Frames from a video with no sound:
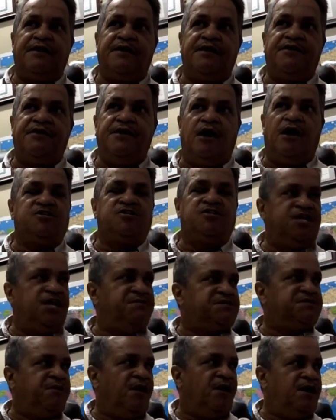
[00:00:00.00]
young
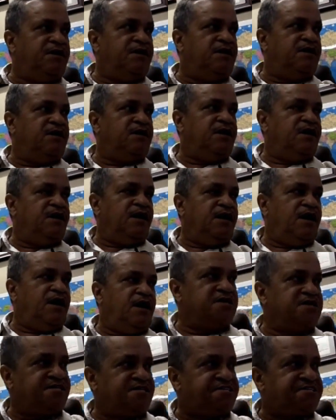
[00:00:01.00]
James Bond
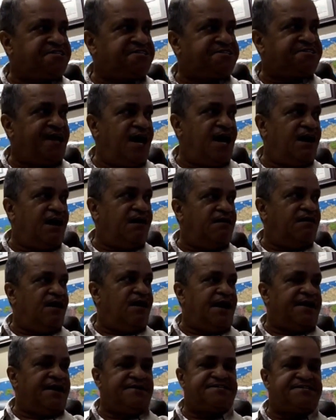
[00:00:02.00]
is a star
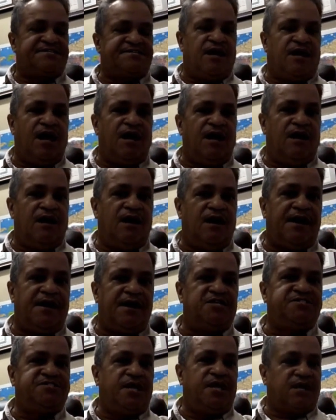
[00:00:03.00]
and a scholar and a
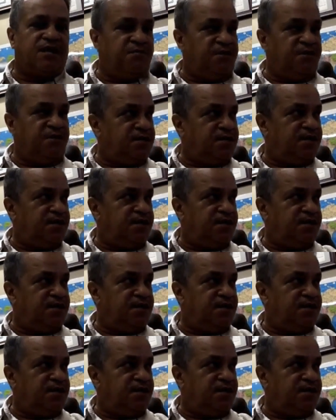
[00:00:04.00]
gentleman,